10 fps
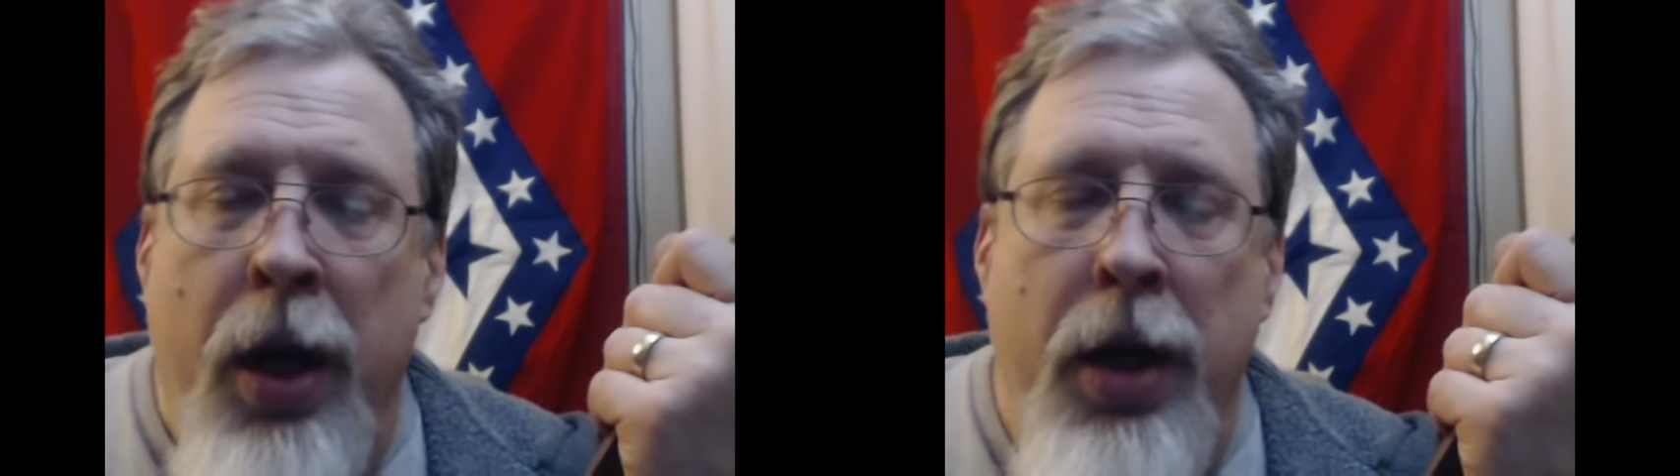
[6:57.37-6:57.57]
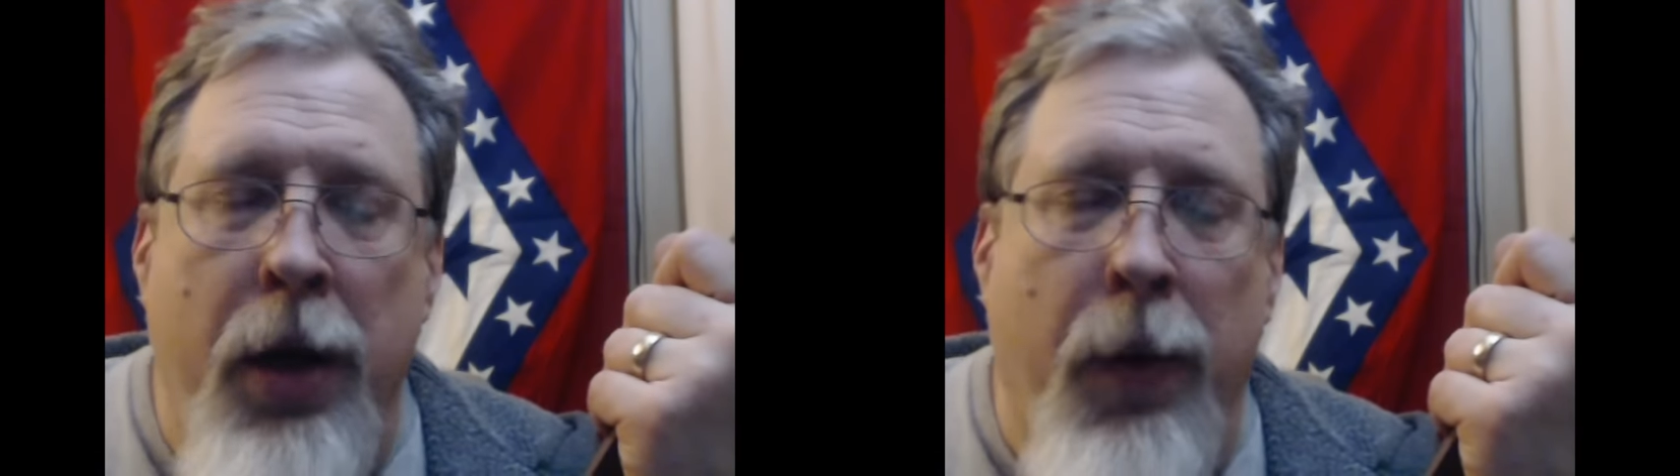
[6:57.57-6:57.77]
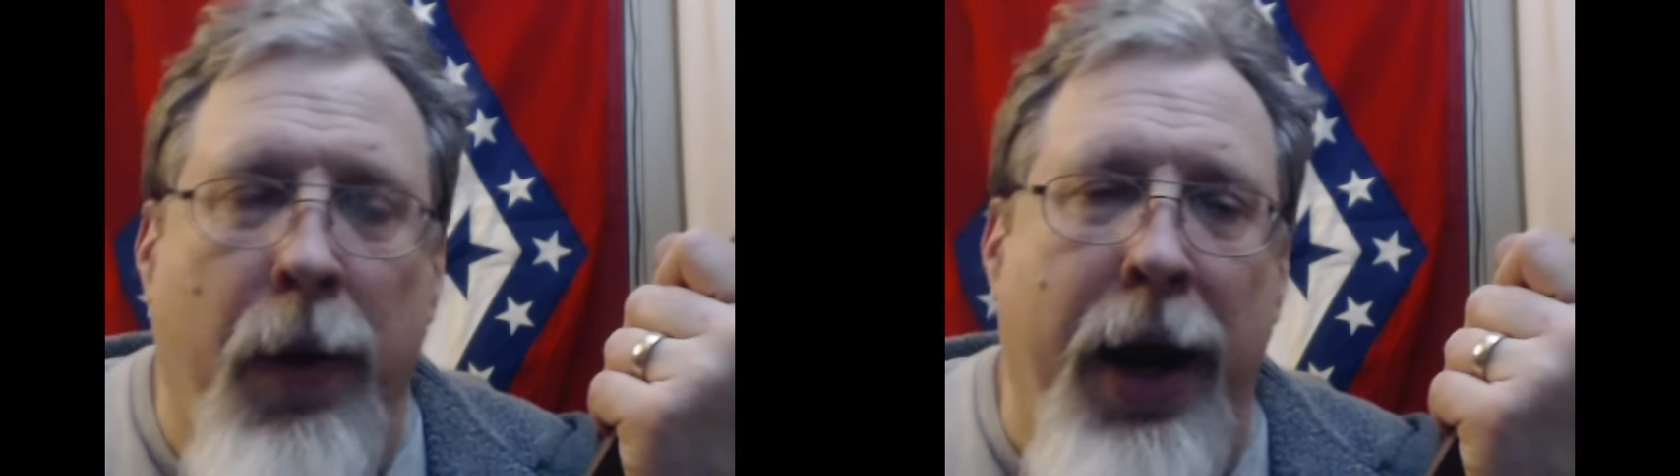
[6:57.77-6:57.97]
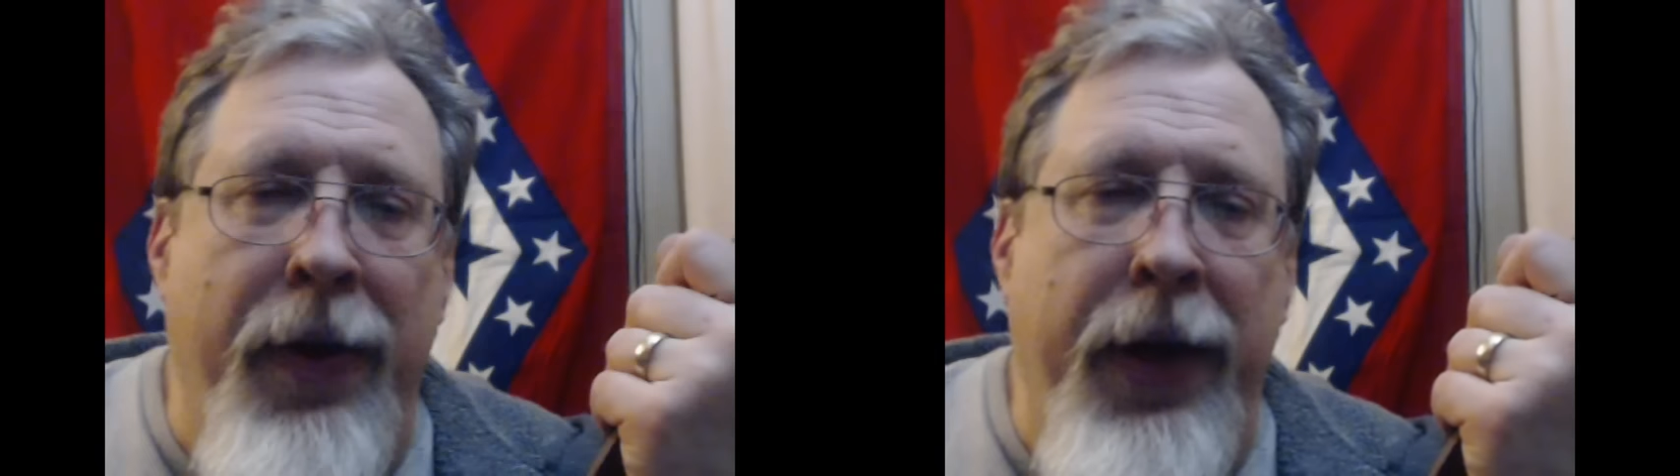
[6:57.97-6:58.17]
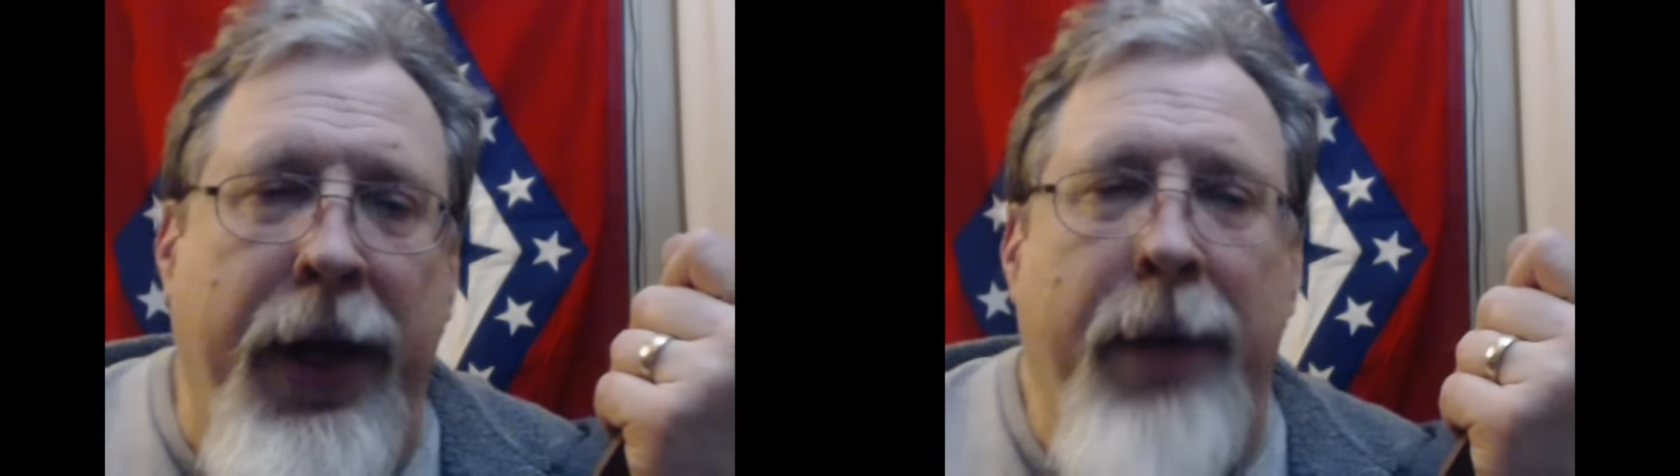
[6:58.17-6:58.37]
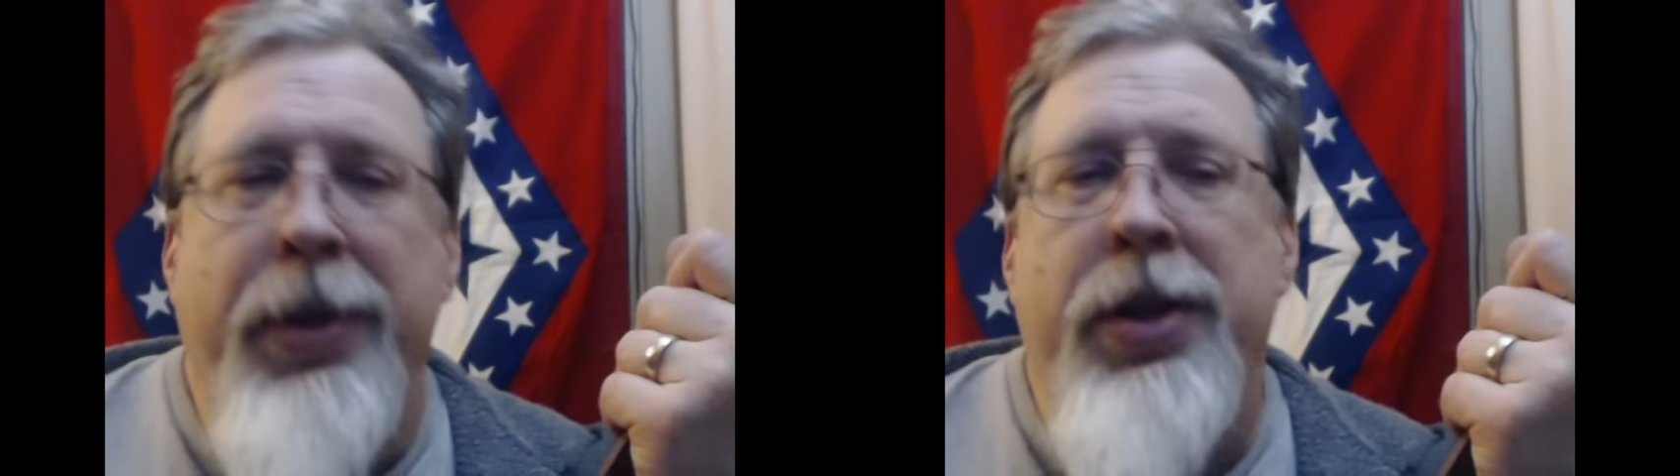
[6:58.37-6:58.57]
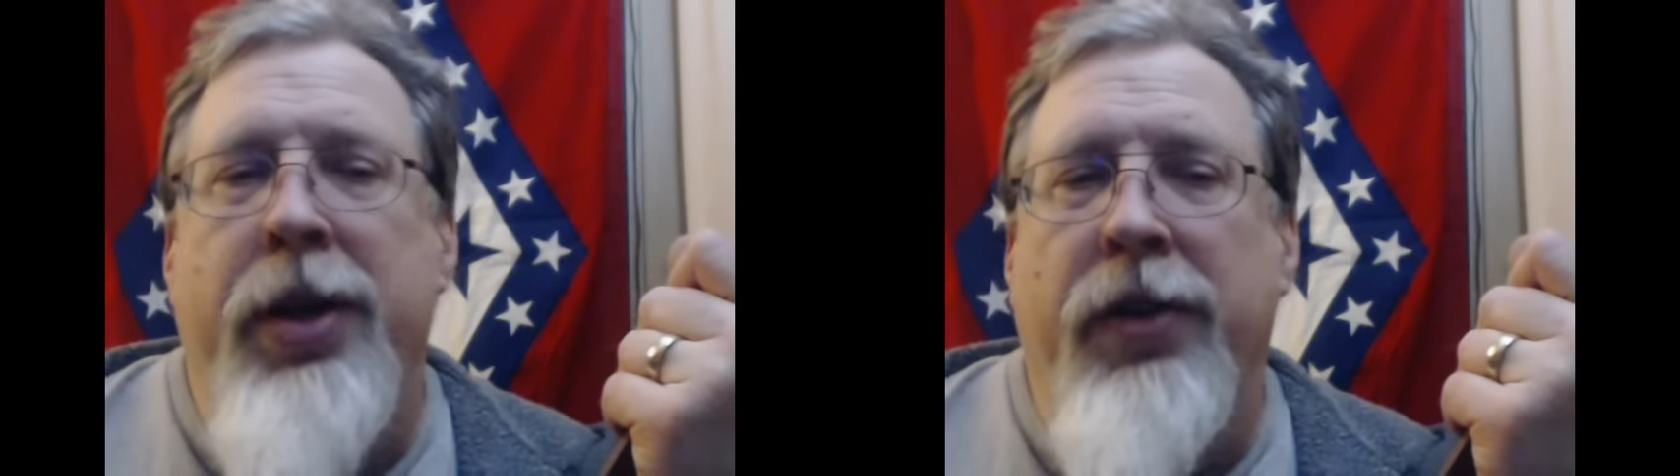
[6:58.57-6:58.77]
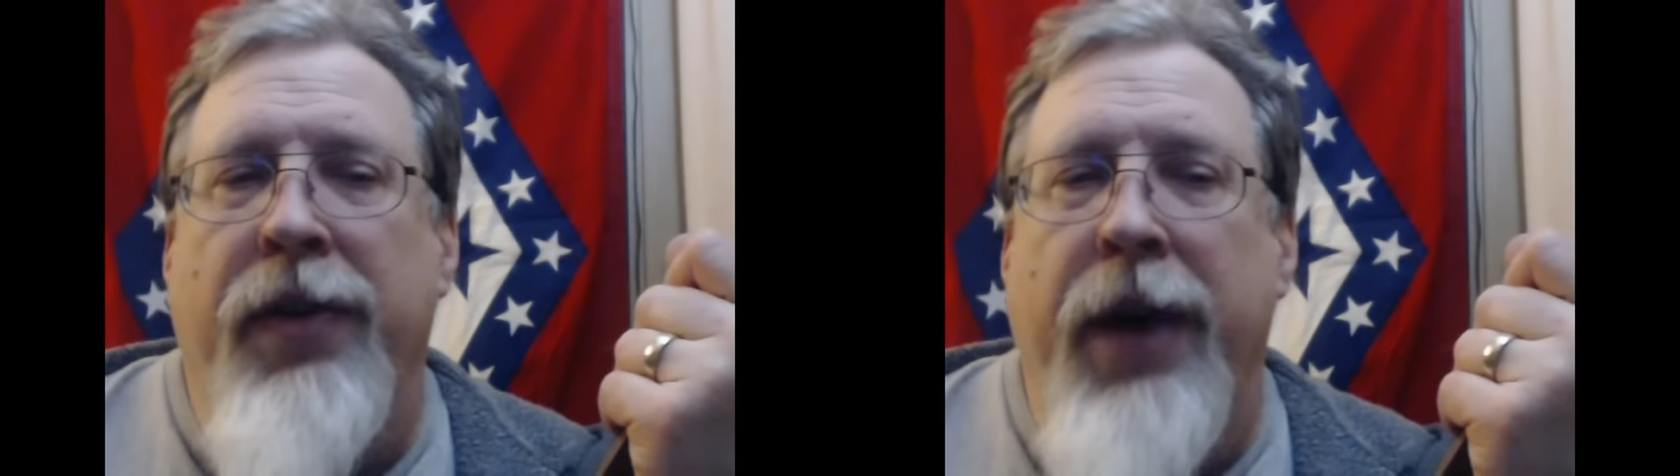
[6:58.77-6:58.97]
You know what? I think it can be
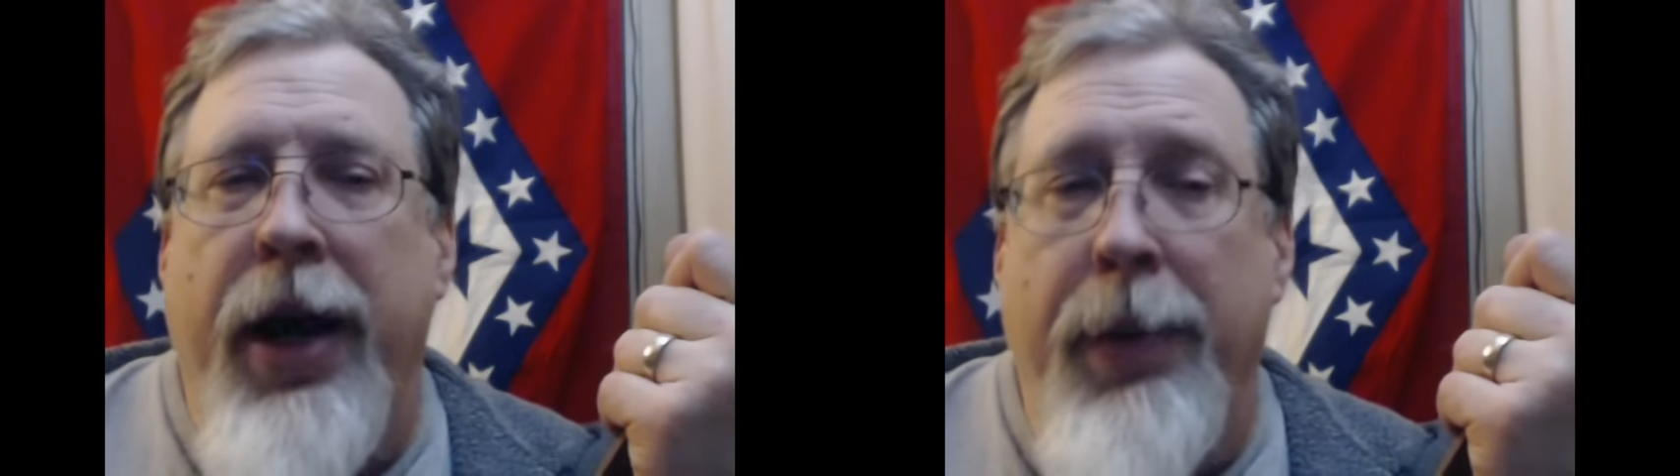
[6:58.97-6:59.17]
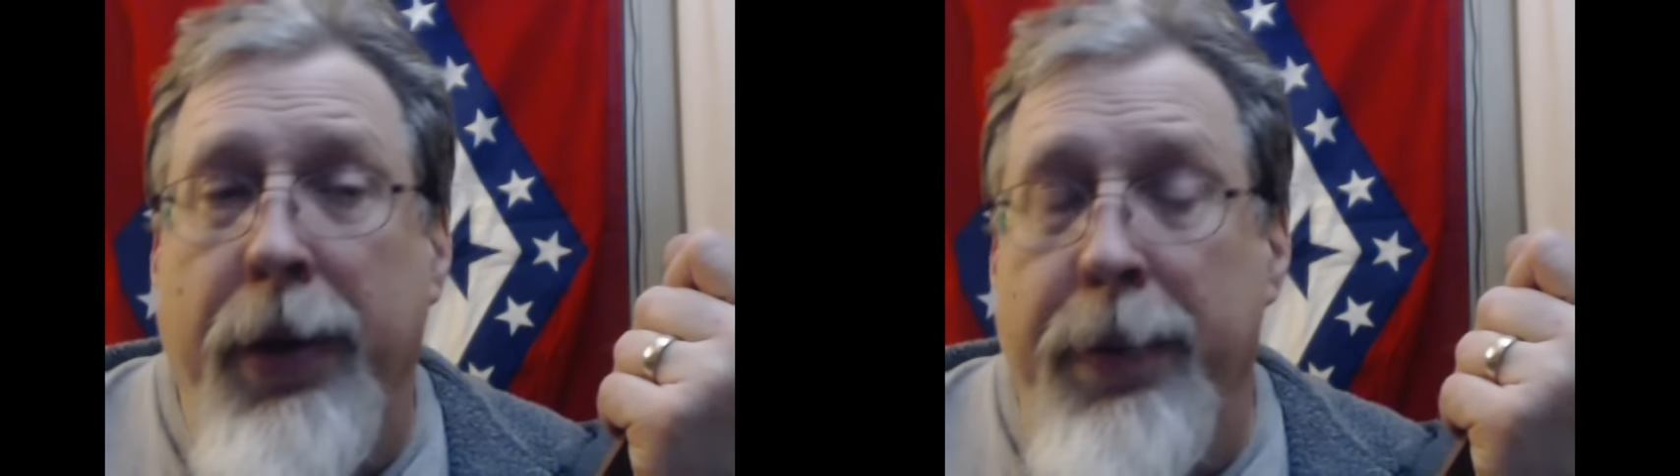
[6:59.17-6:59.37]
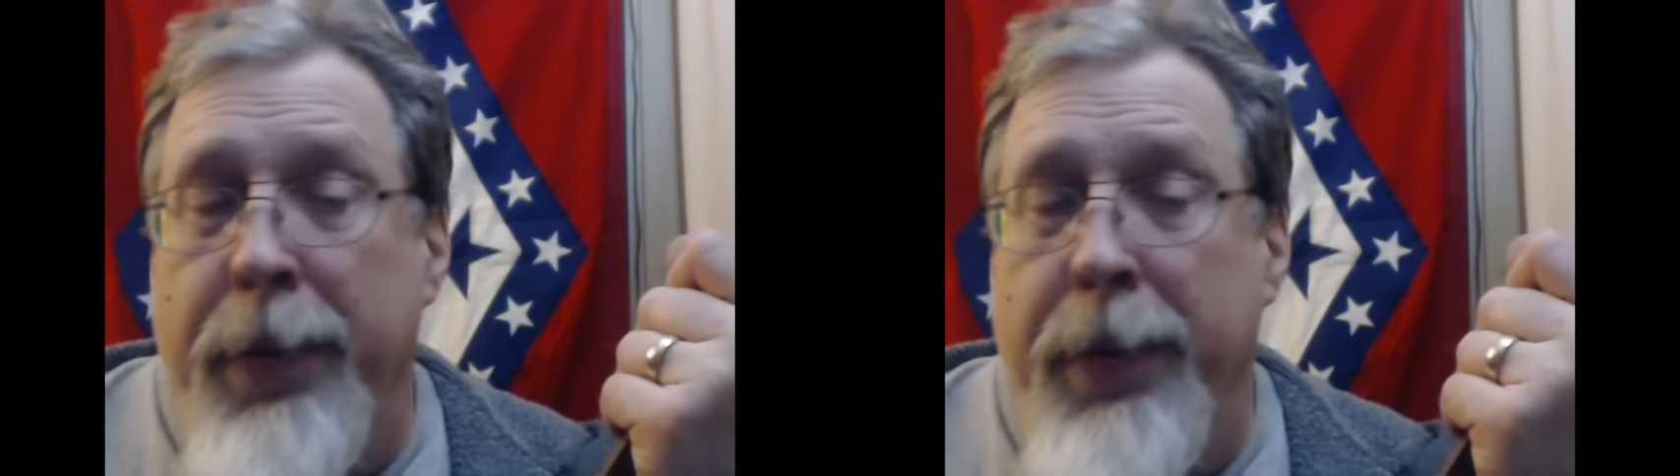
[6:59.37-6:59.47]
justifiable and